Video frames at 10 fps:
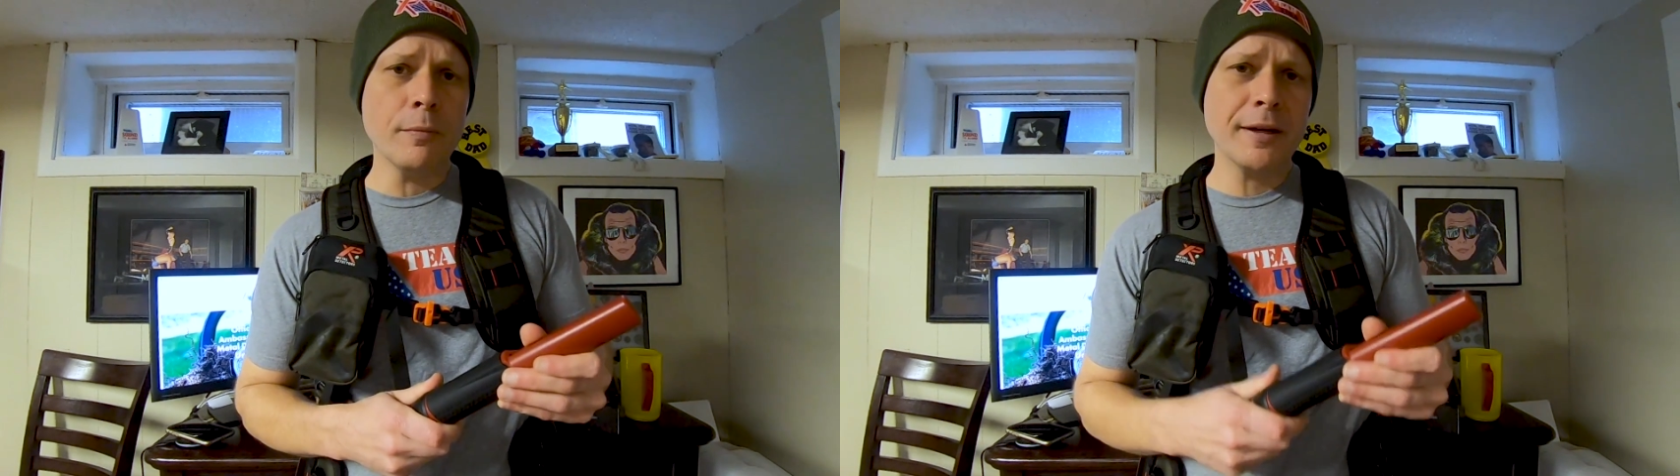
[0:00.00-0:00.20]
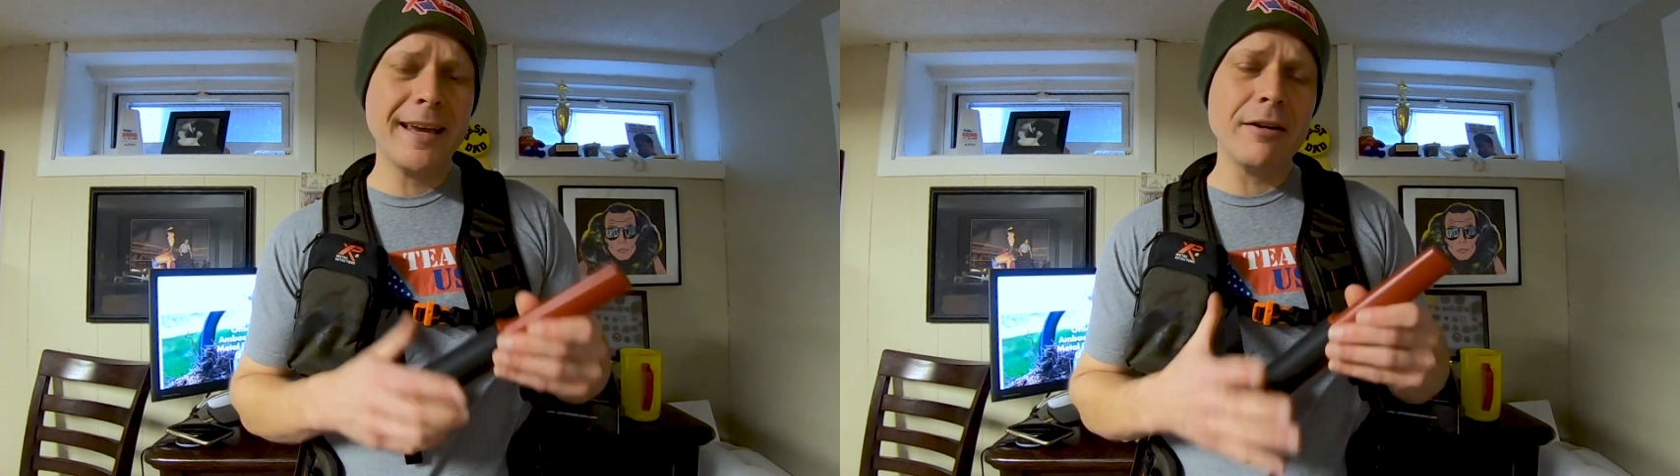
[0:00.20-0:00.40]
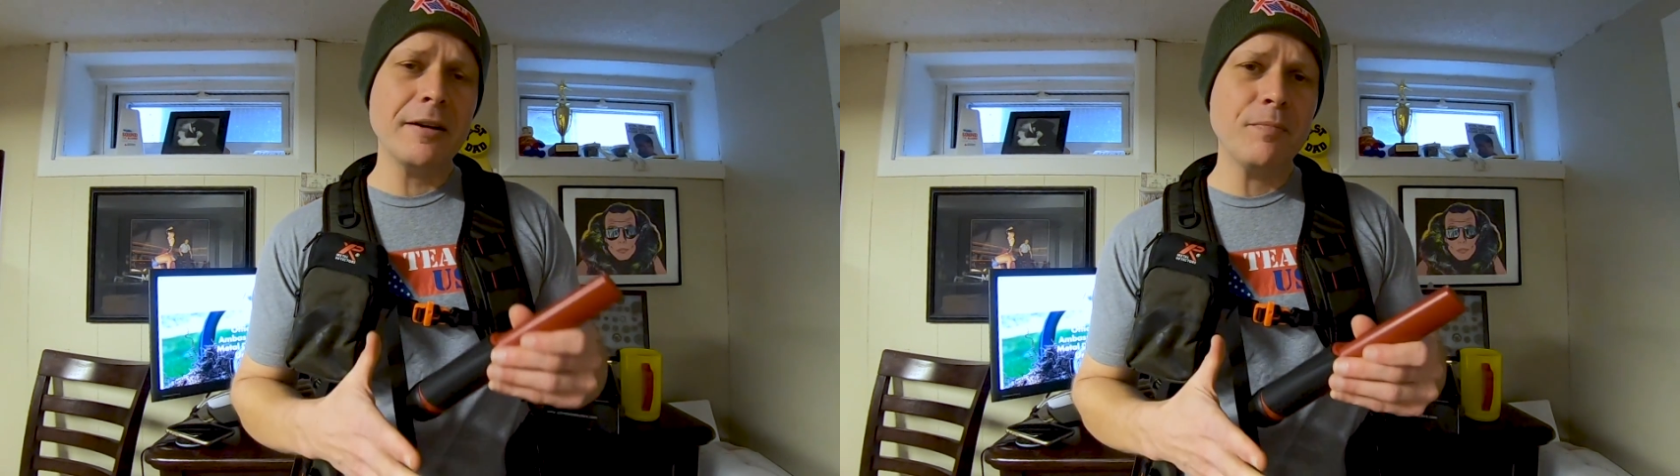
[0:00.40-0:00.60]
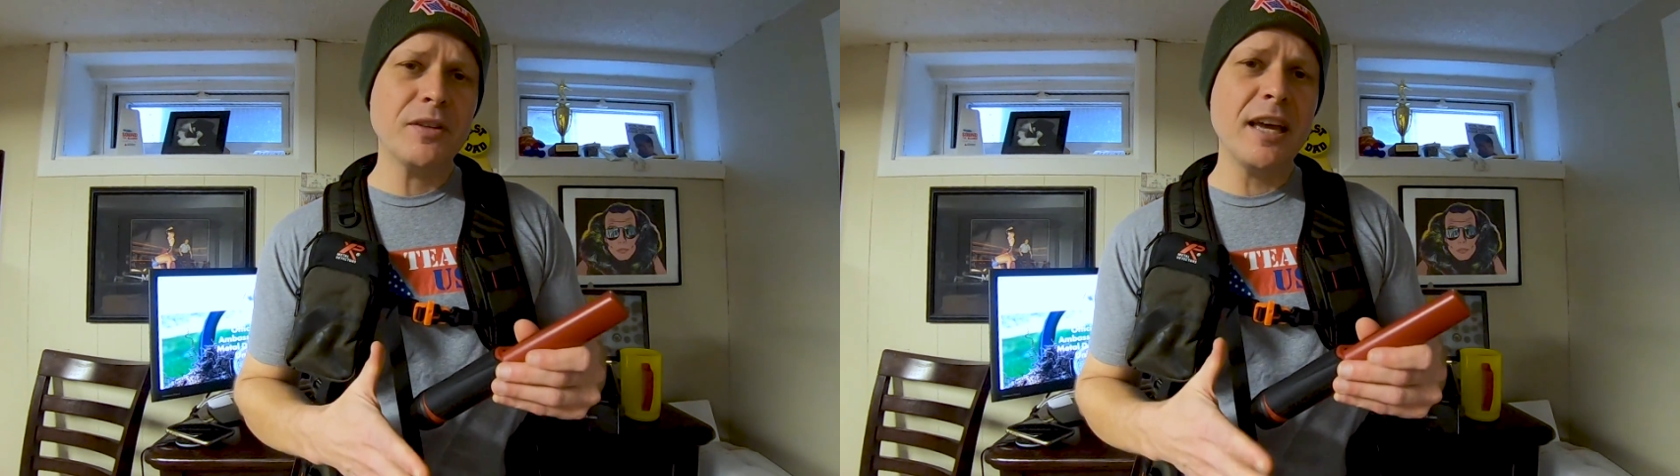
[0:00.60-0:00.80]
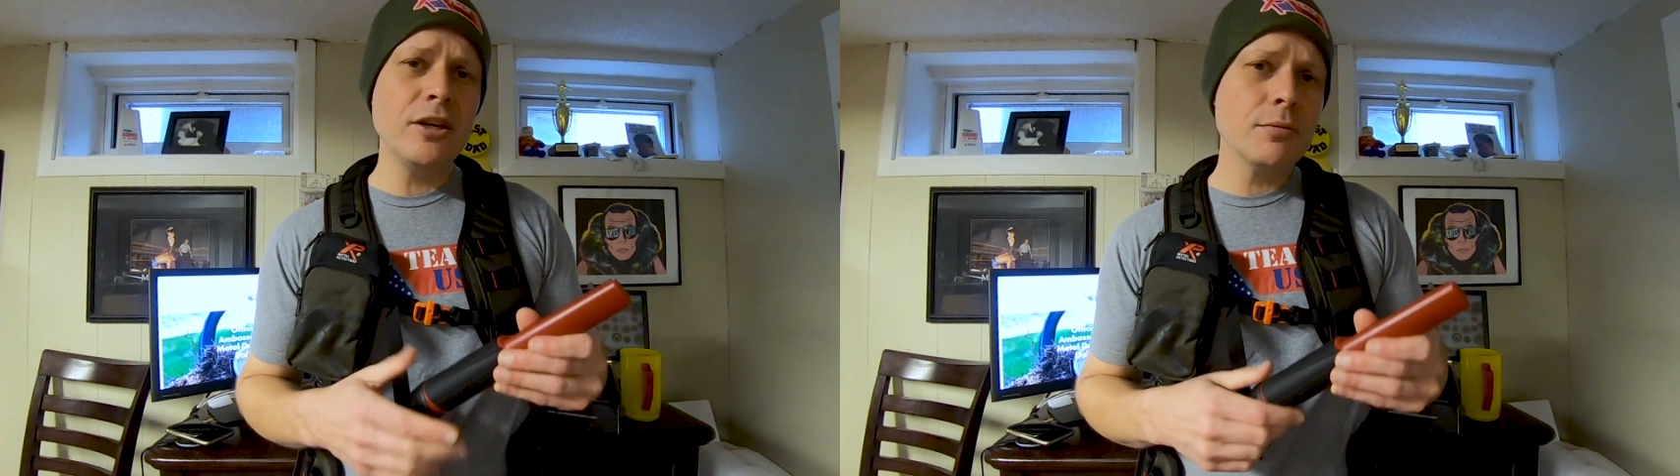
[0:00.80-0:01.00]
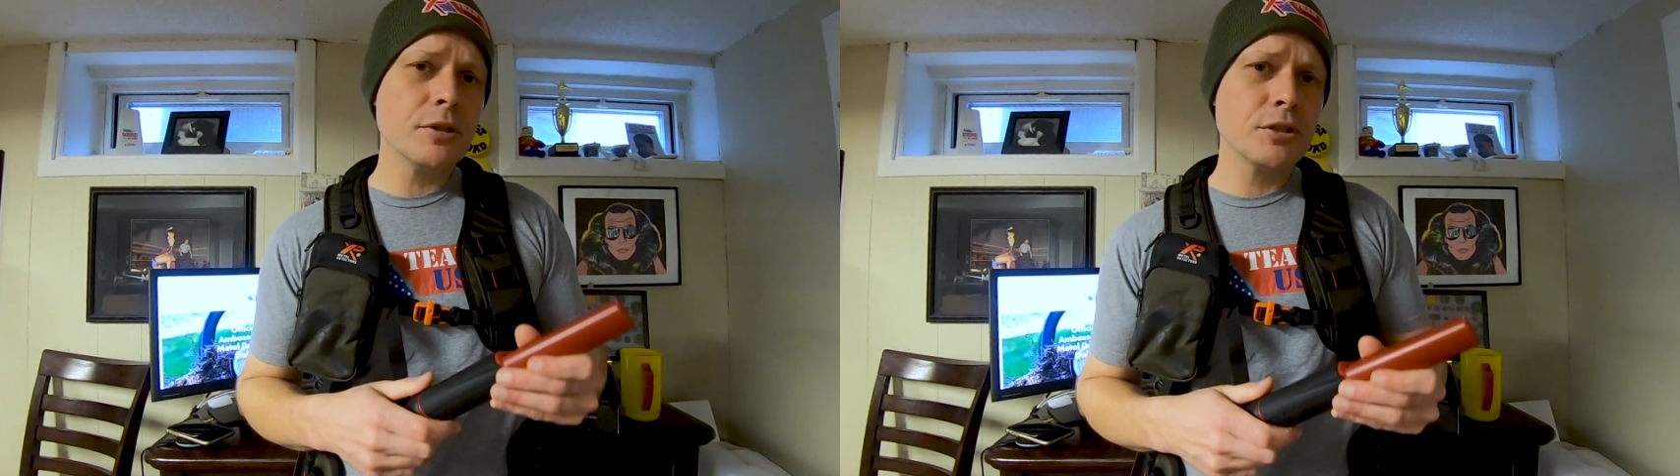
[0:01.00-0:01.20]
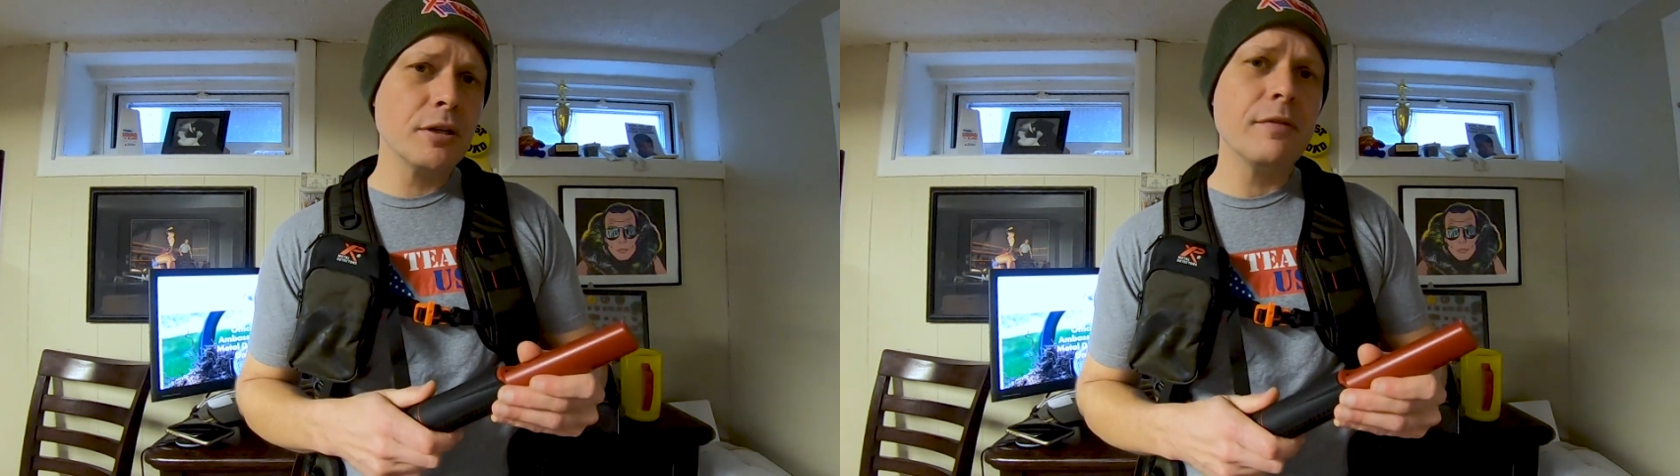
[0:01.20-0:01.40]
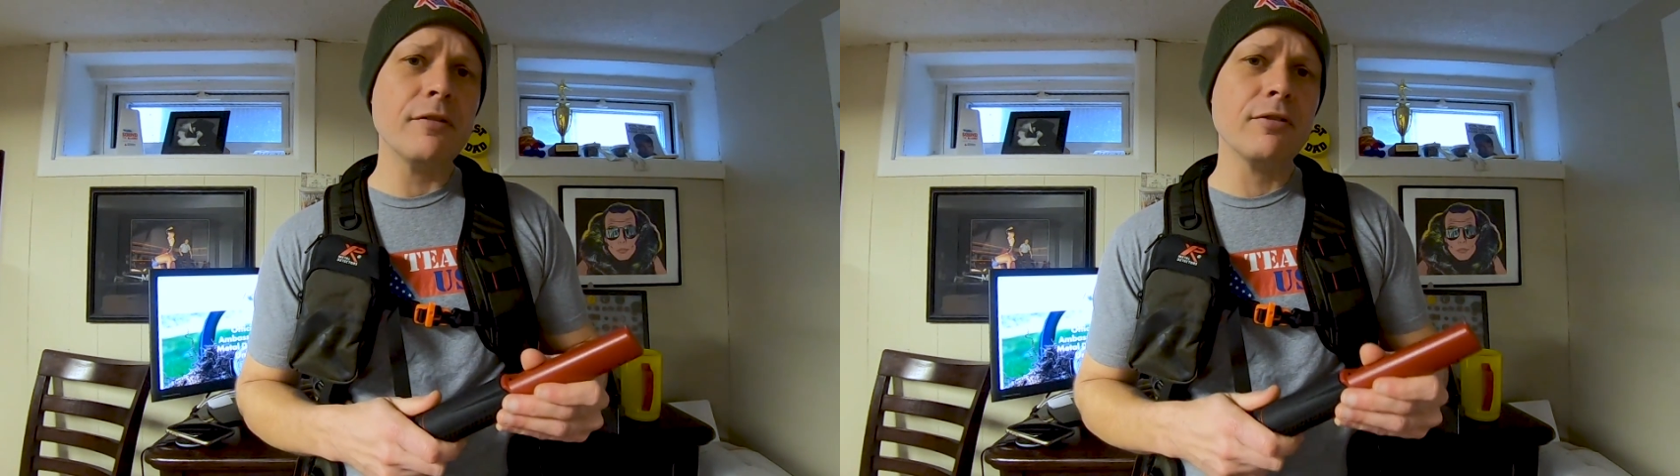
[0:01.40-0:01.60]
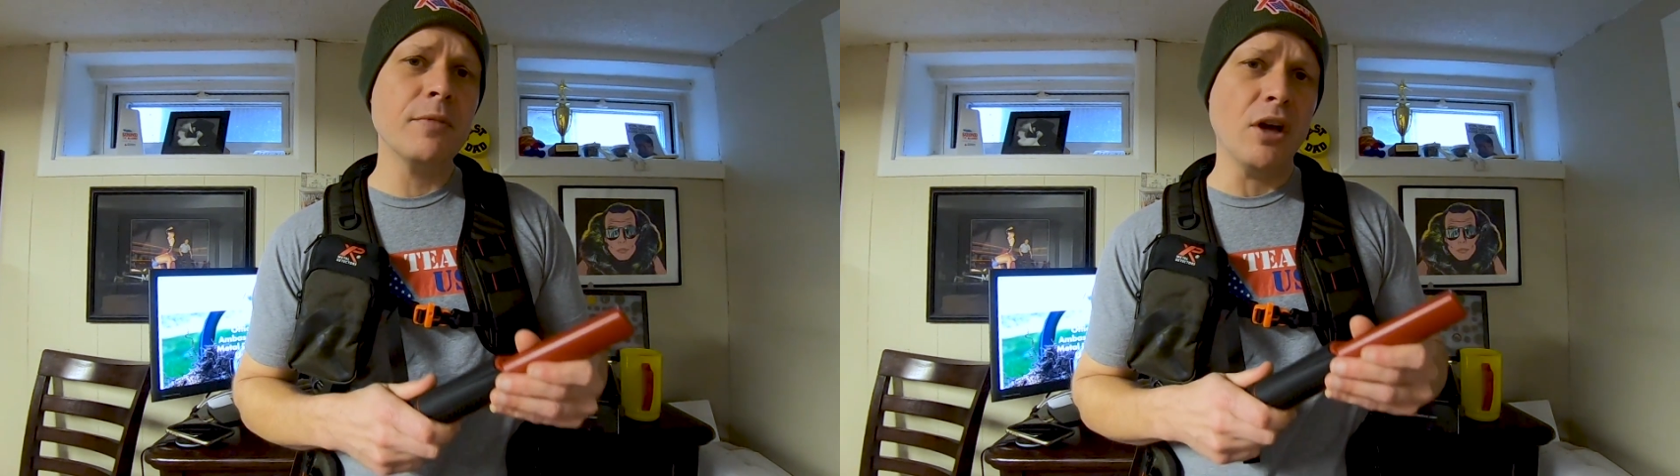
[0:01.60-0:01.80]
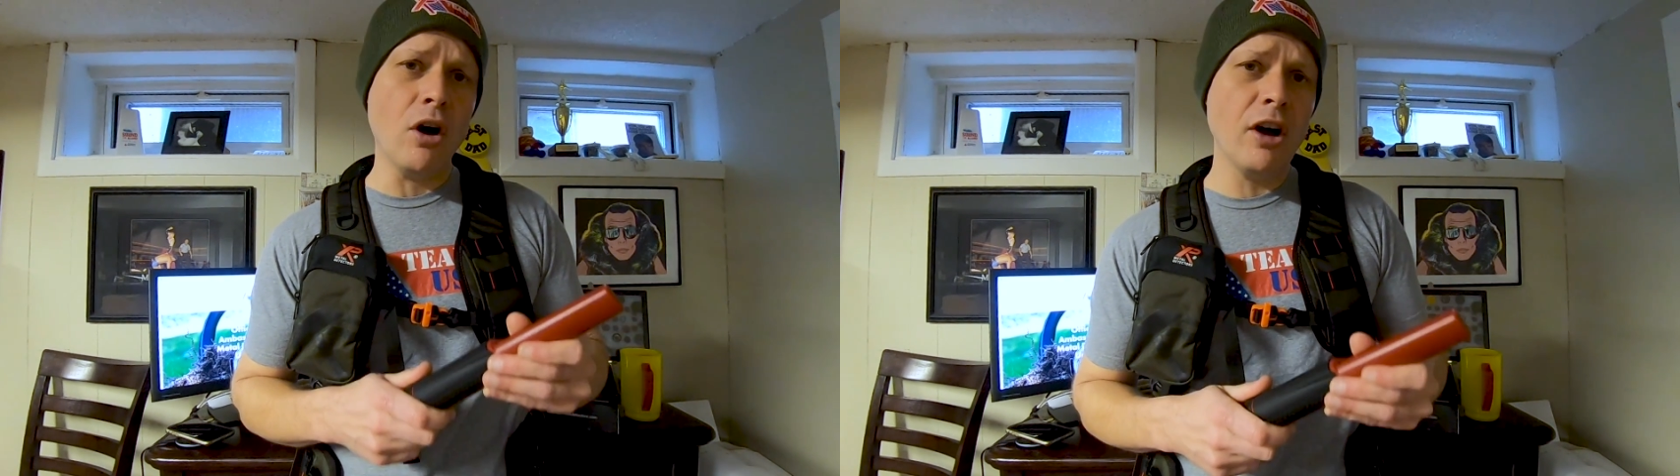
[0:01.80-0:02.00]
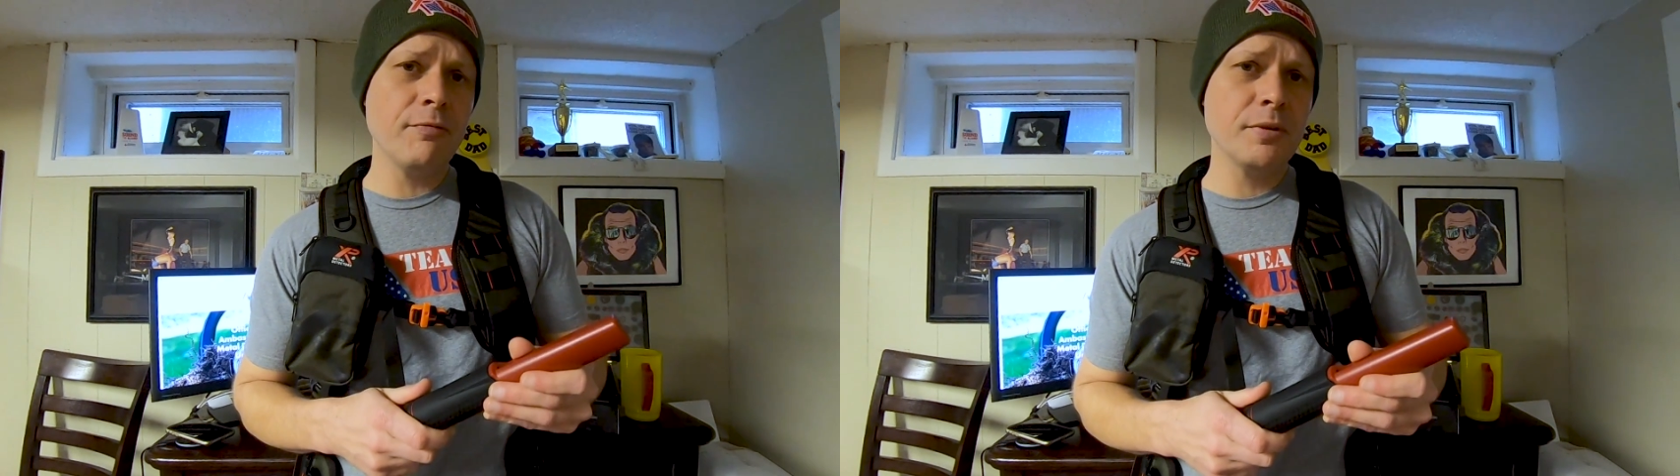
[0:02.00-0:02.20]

But Gary, can you retrieve it from the off